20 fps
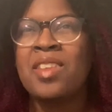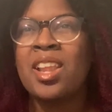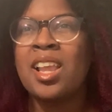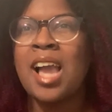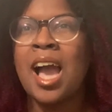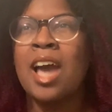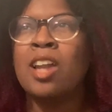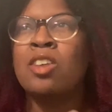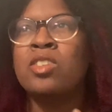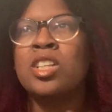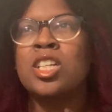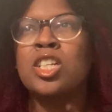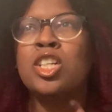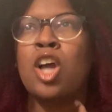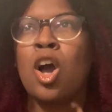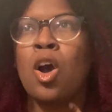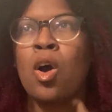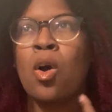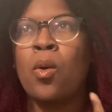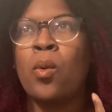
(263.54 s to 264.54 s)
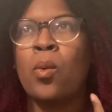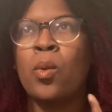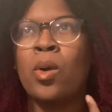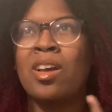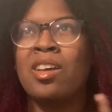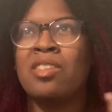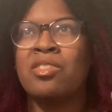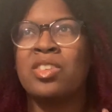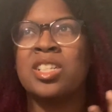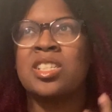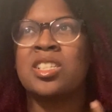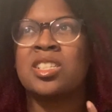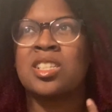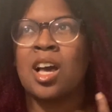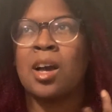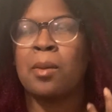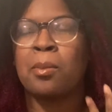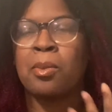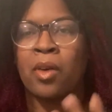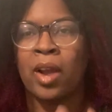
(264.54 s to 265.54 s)
I don't really know if it's
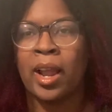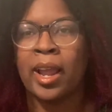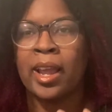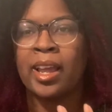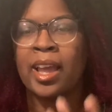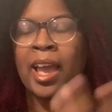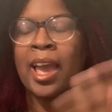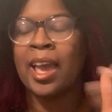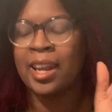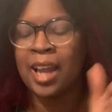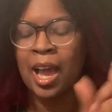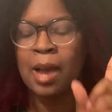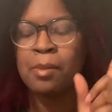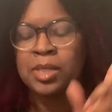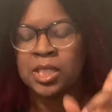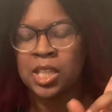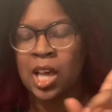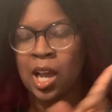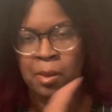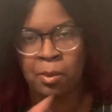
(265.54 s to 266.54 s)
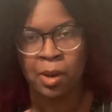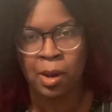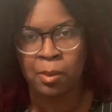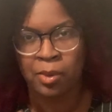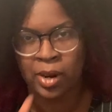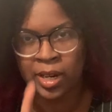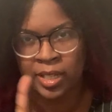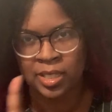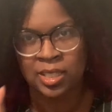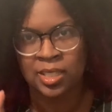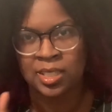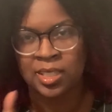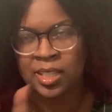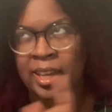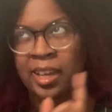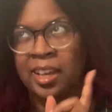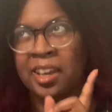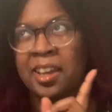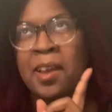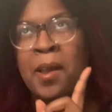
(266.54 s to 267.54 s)
a prank, and I'm gonna talk about pranks in a
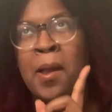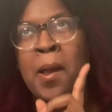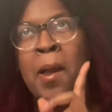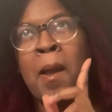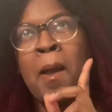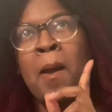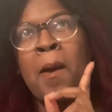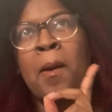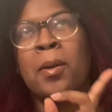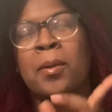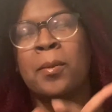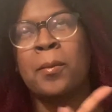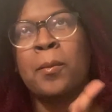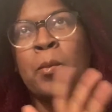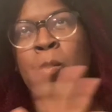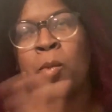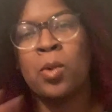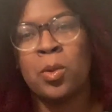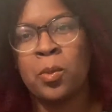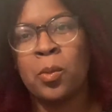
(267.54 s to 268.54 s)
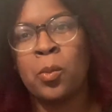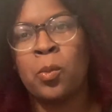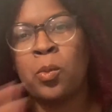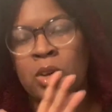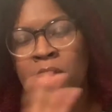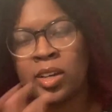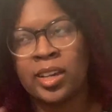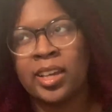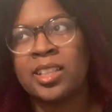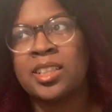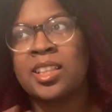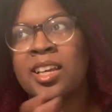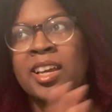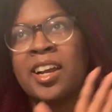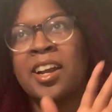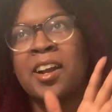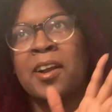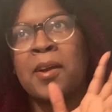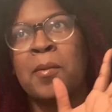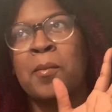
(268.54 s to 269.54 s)
second when we'll get
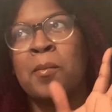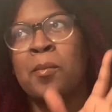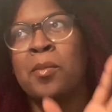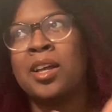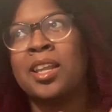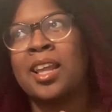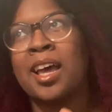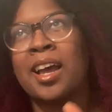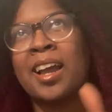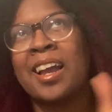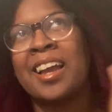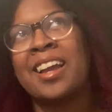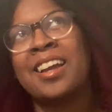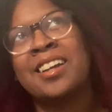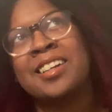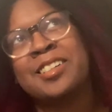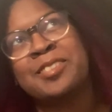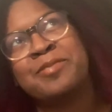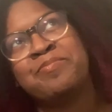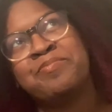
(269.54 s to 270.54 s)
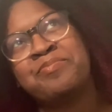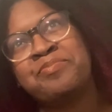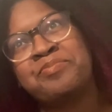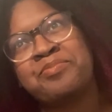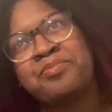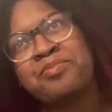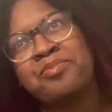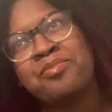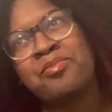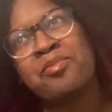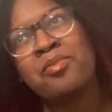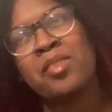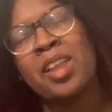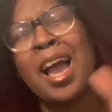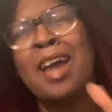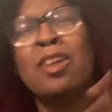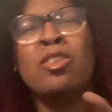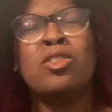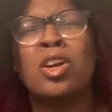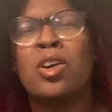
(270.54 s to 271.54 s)
there, but like
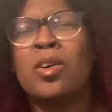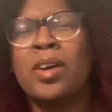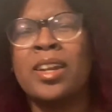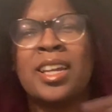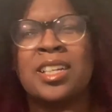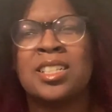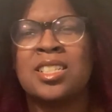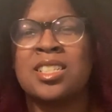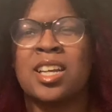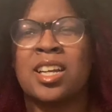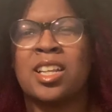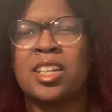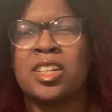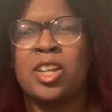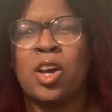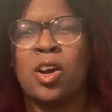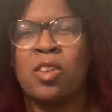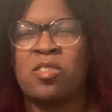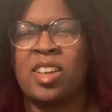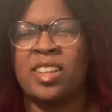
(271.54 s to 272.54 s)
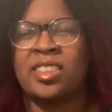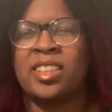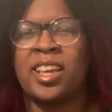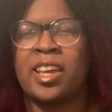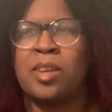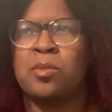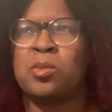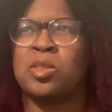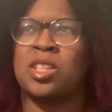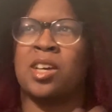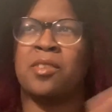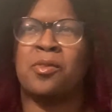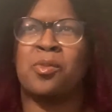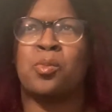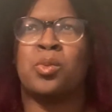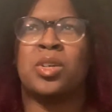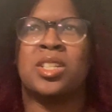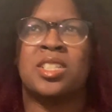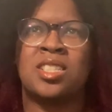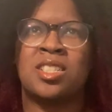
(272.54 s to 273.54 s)
I don't necessarily know if like the animal stuff
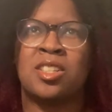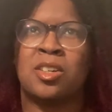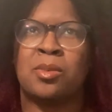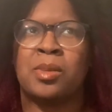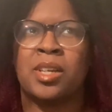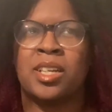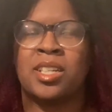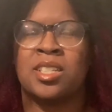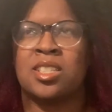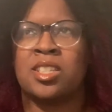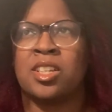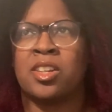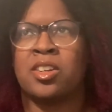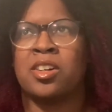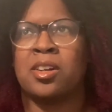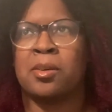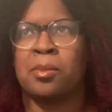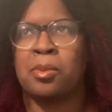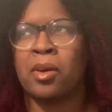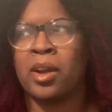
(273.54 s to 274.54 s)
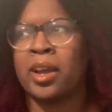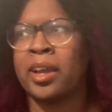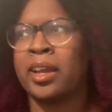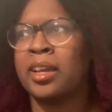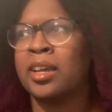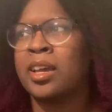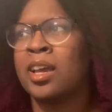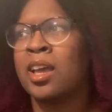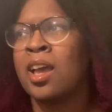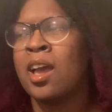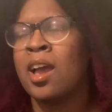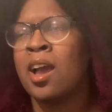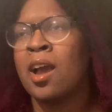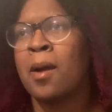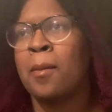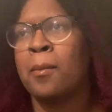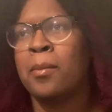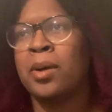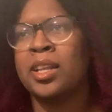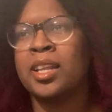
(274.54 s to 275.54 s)
would still be considered a prank,
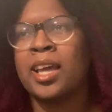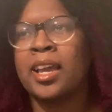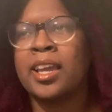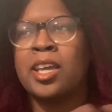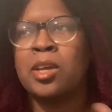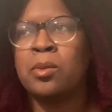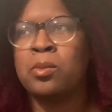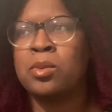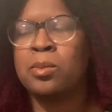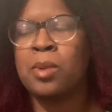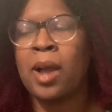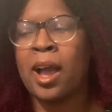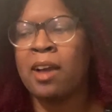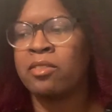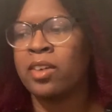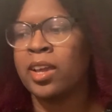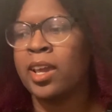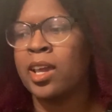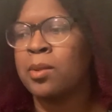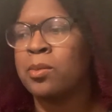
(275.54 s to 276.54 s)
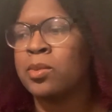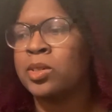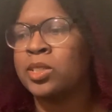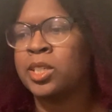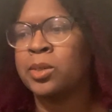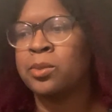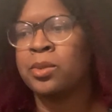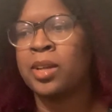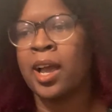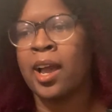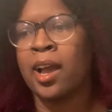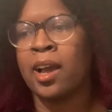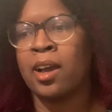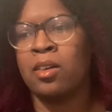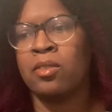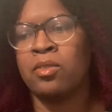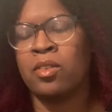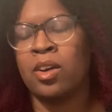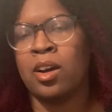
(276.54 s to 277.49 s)
but like he would have animals, he would have